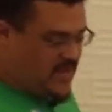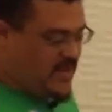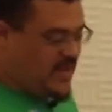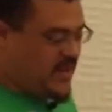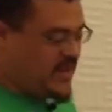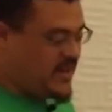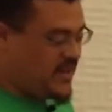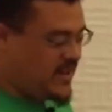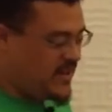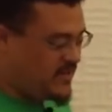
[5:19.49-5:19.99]

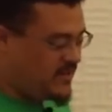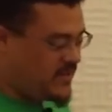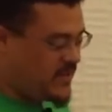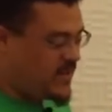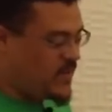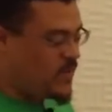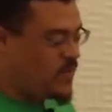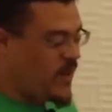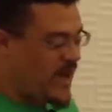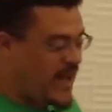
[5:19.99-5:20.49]

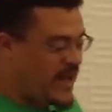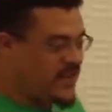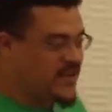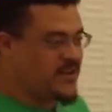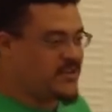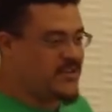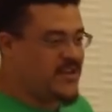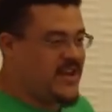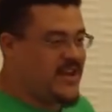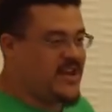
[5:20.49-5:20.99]
But while
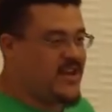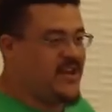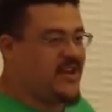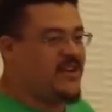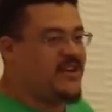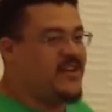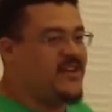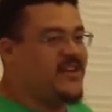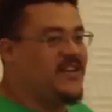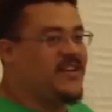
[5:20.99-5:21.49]
you're
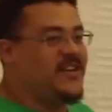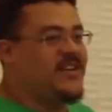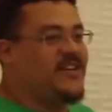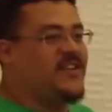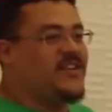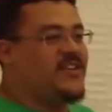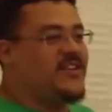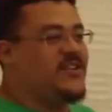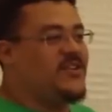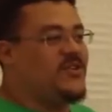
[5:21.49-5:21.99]
there,
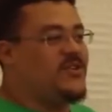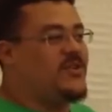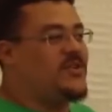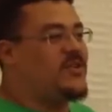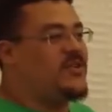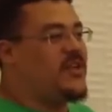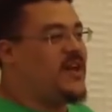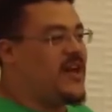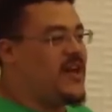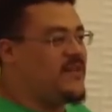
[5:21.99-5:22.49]

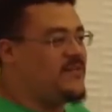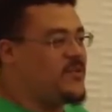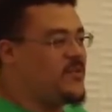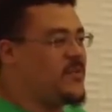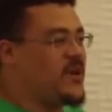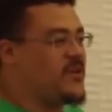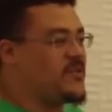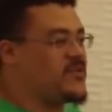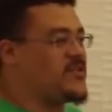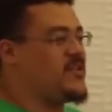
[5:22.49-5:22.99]
you'll have the
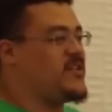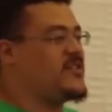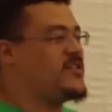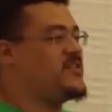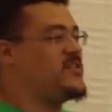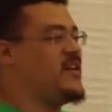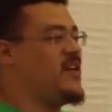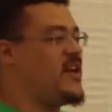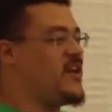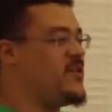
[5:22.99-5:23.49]
wherewithal to
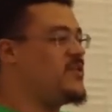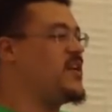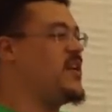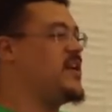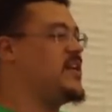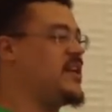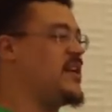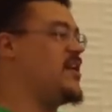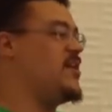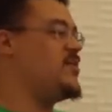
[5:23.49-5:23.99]
say,
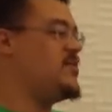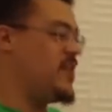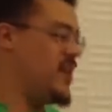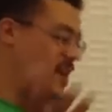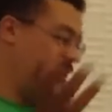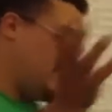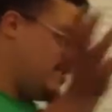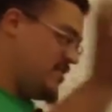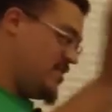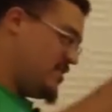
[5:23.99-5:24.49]
okay, now
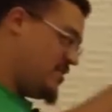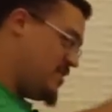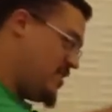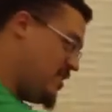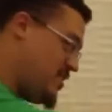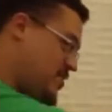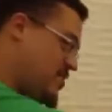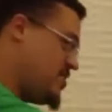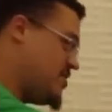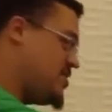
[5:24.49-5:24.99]

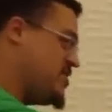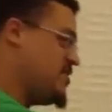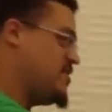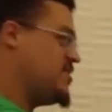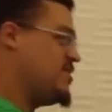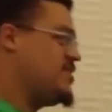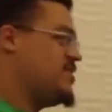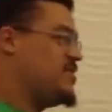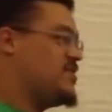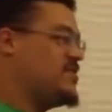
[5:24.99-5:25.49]
SSH
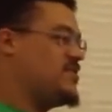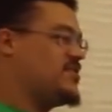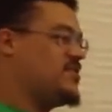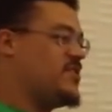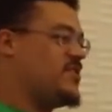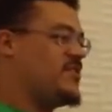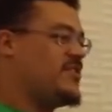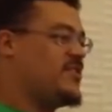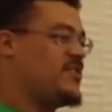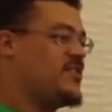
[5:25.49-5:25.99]
to the
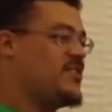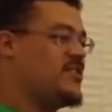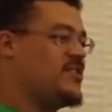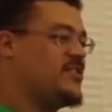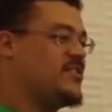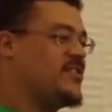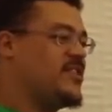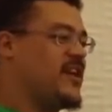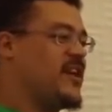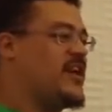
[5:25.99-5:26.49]
server,
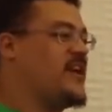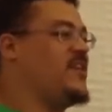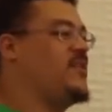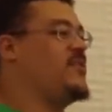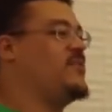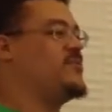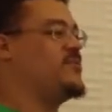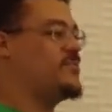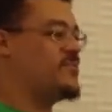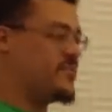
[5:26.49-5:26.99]

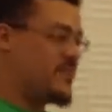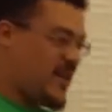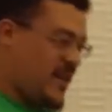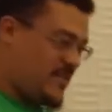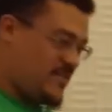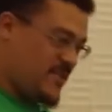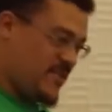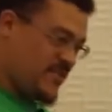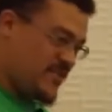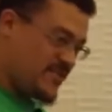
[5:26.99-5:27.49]
now
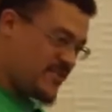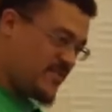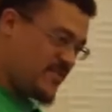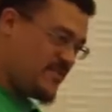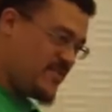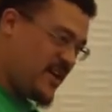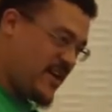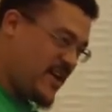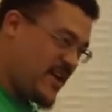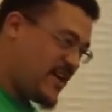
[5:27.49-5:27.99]
type in this
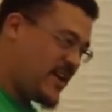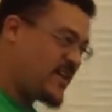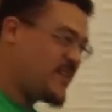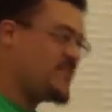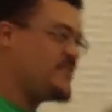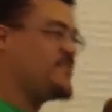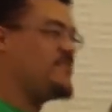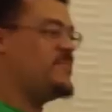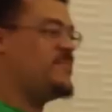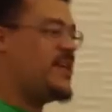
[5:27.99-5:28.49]

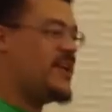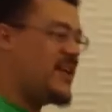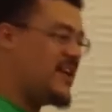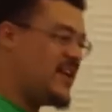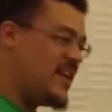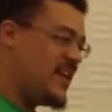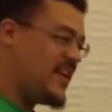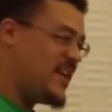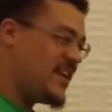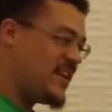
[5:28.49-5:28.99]
command,
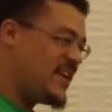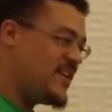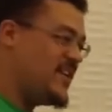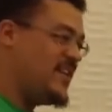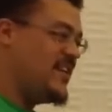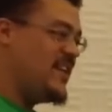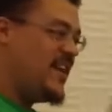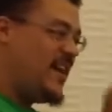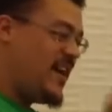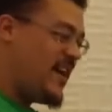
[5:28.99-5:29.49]
ping
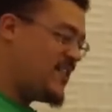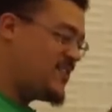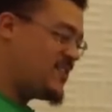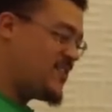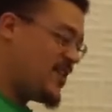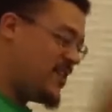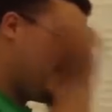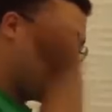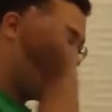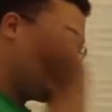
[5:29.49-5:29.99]

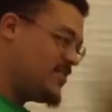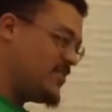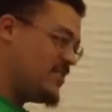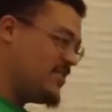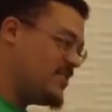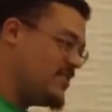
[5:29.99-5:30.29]
address,